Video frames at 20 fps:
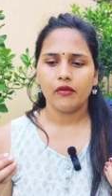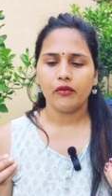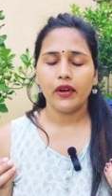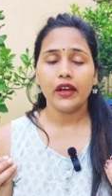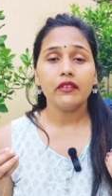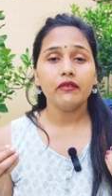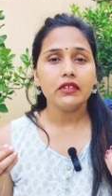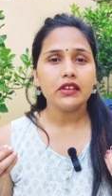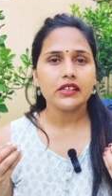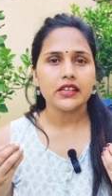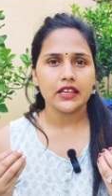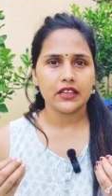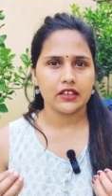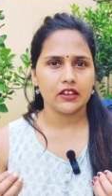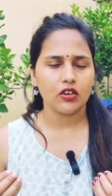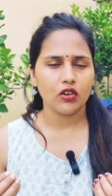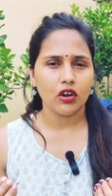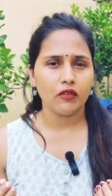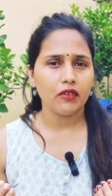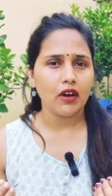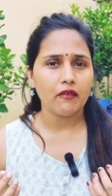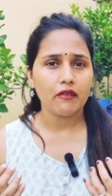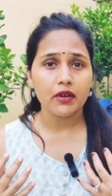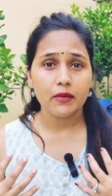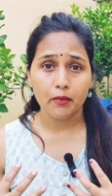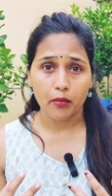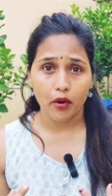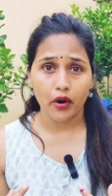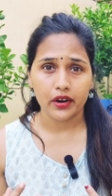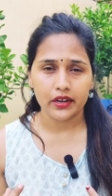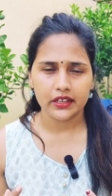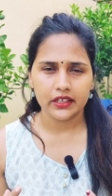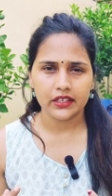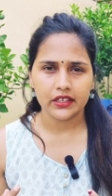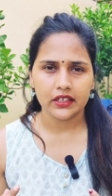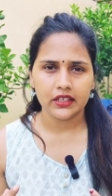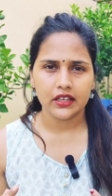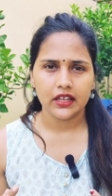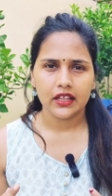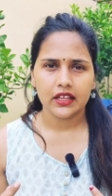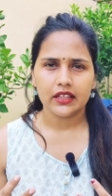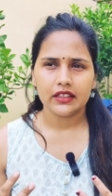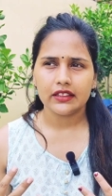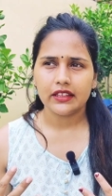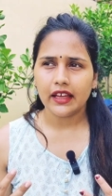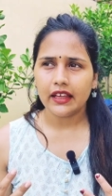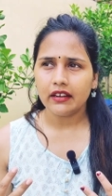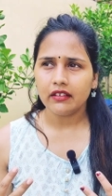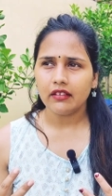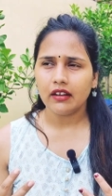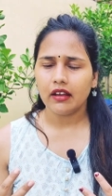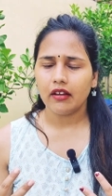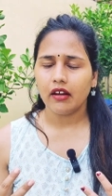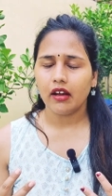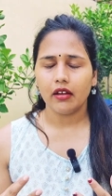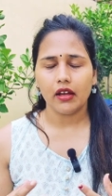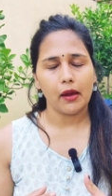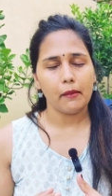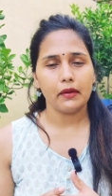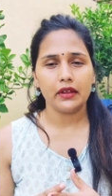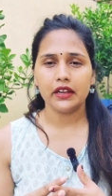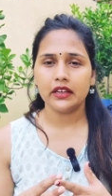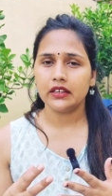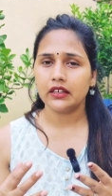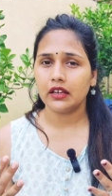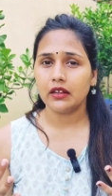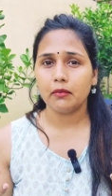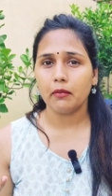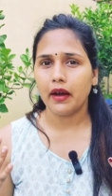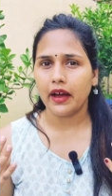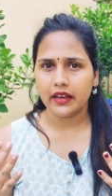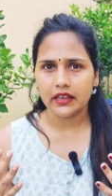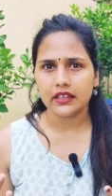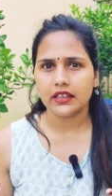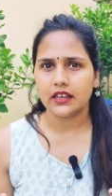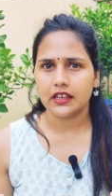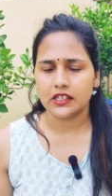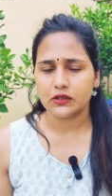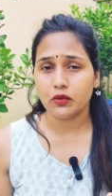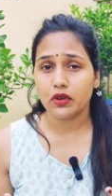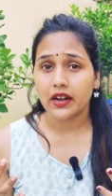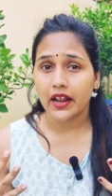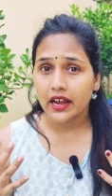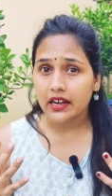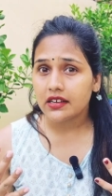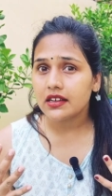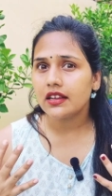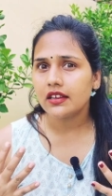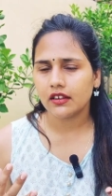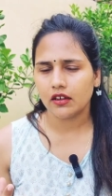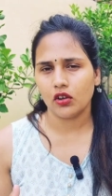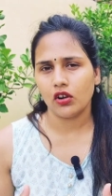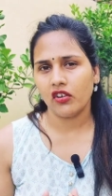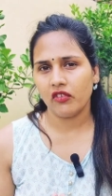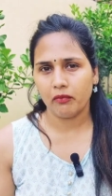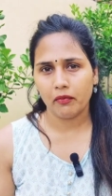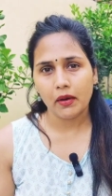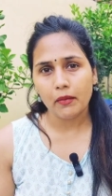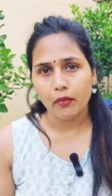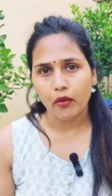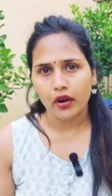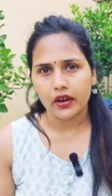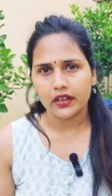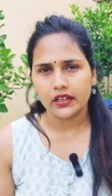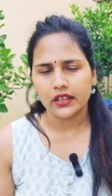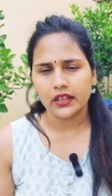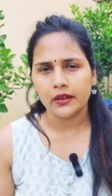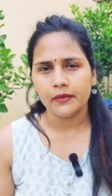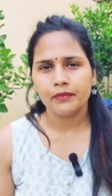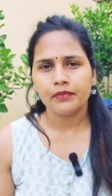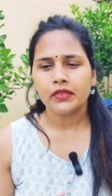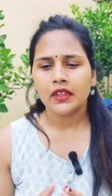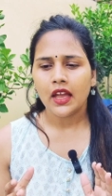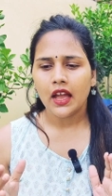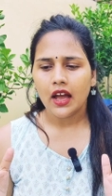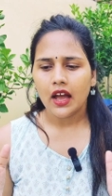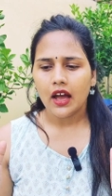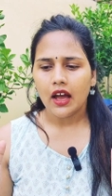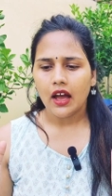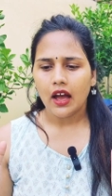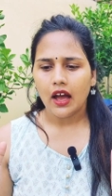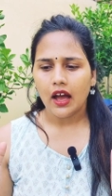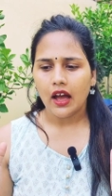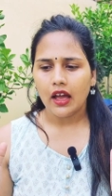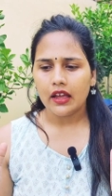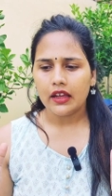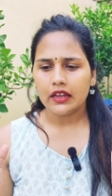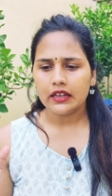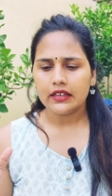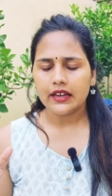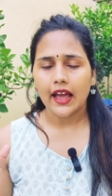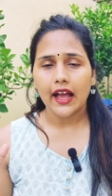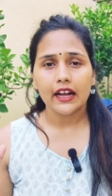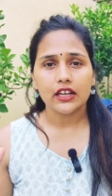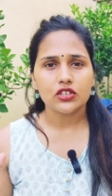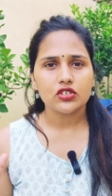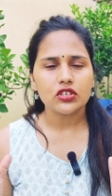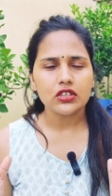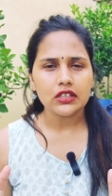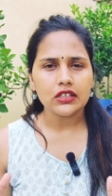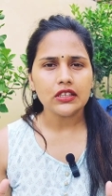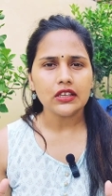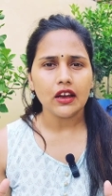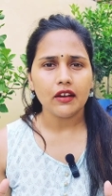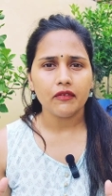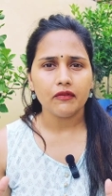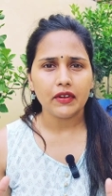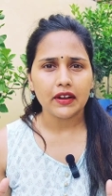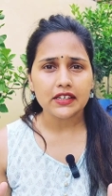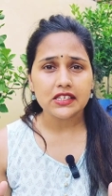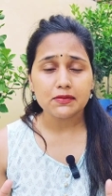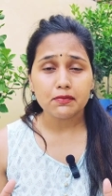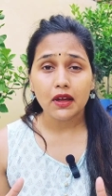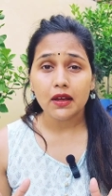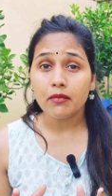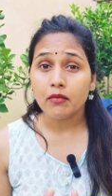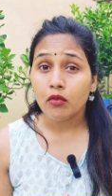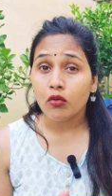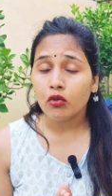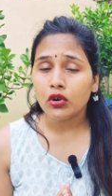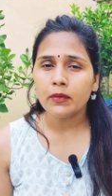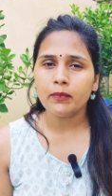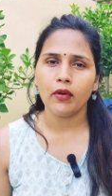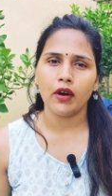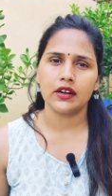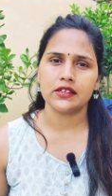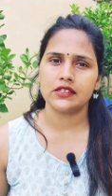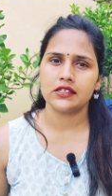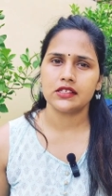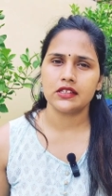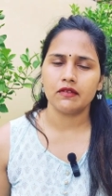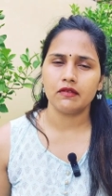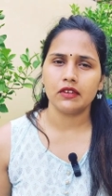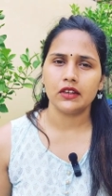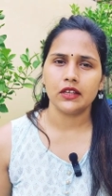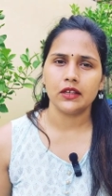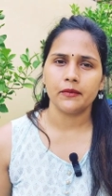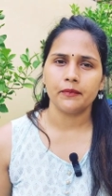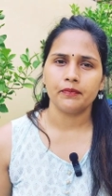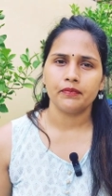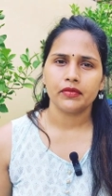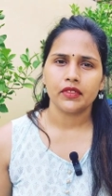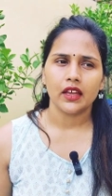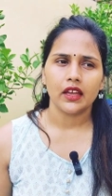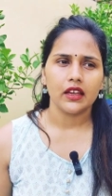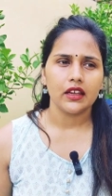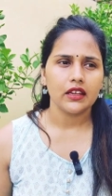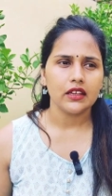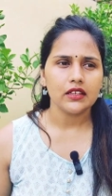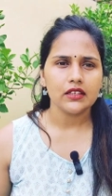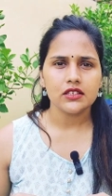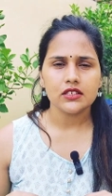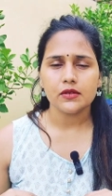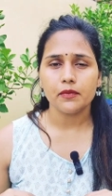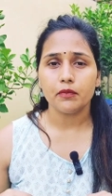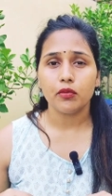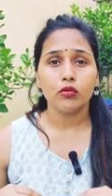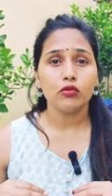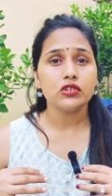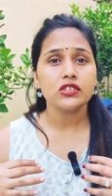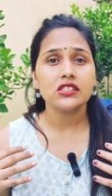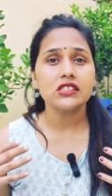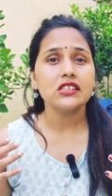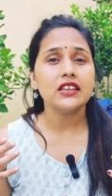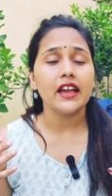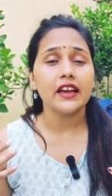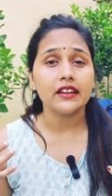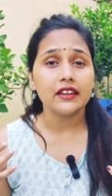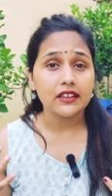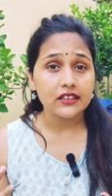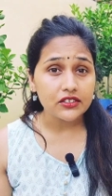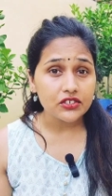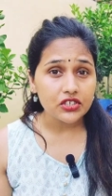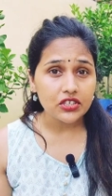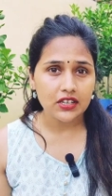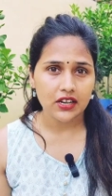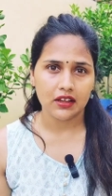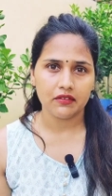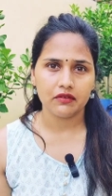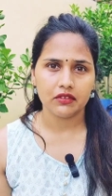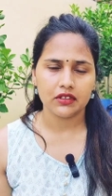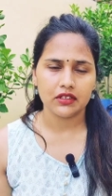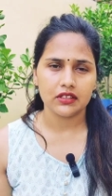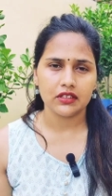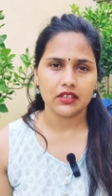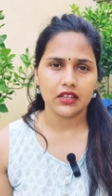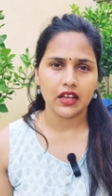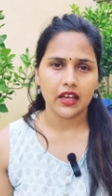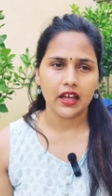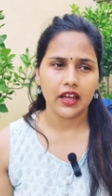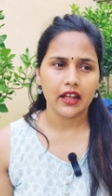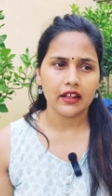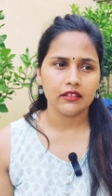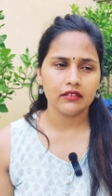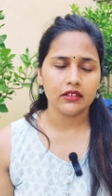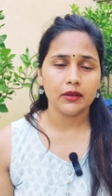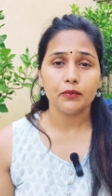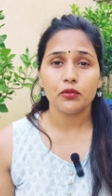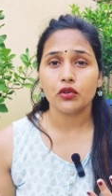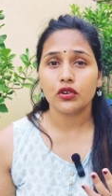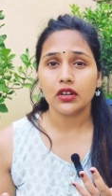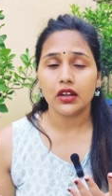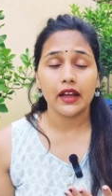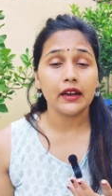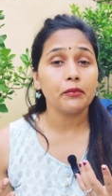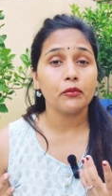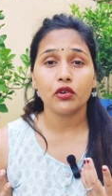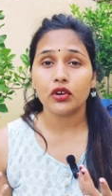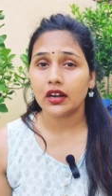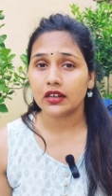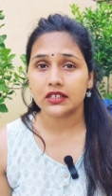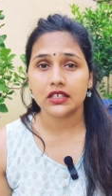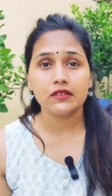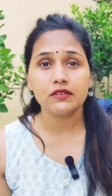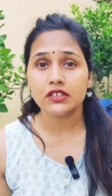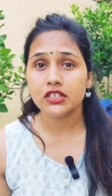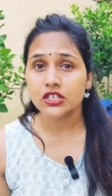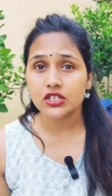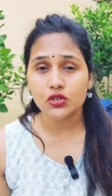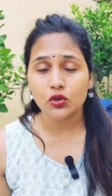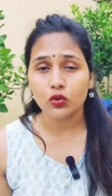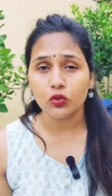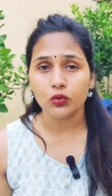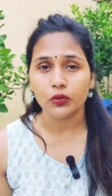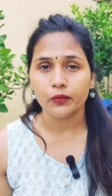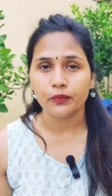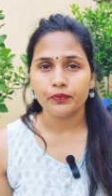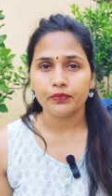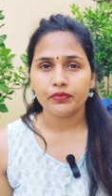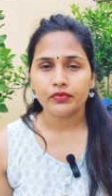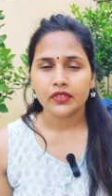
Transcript: When we take care of our body, then, I mean in, in my case, when I take care of my body, it actually affects my mood positively. It boosts the energy level and, the pro and productivity too.